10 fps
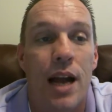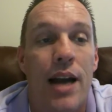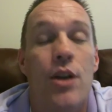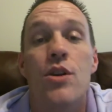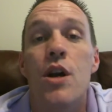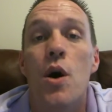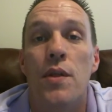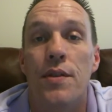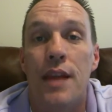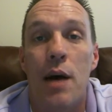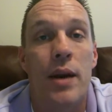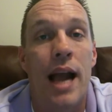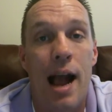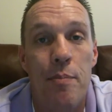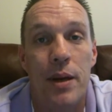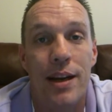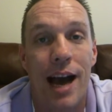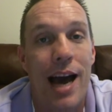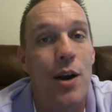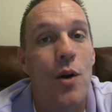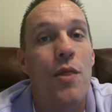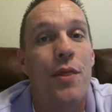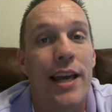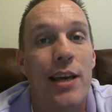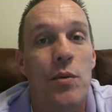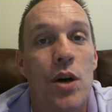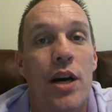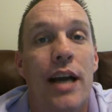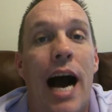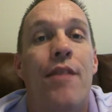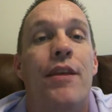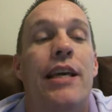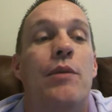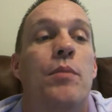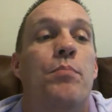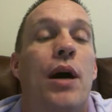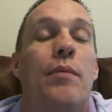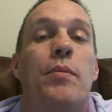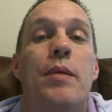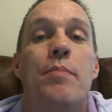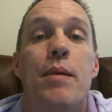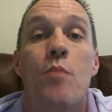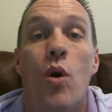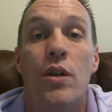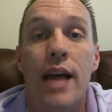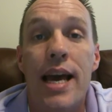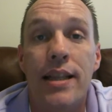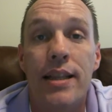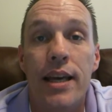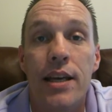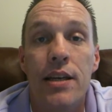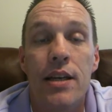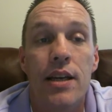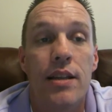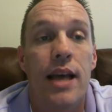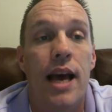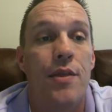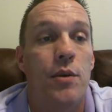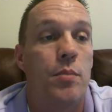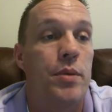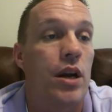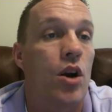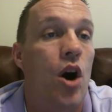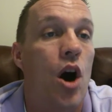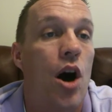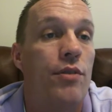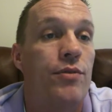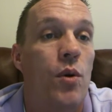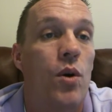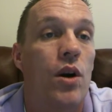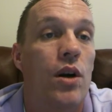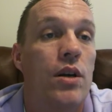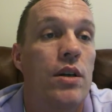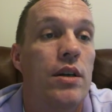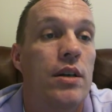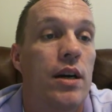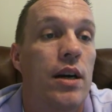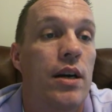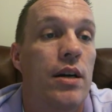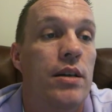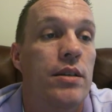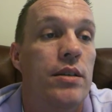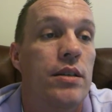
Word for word: I don't know that that would happen. I don't think it would. I think it would probably be more likely that there would be a call for uh,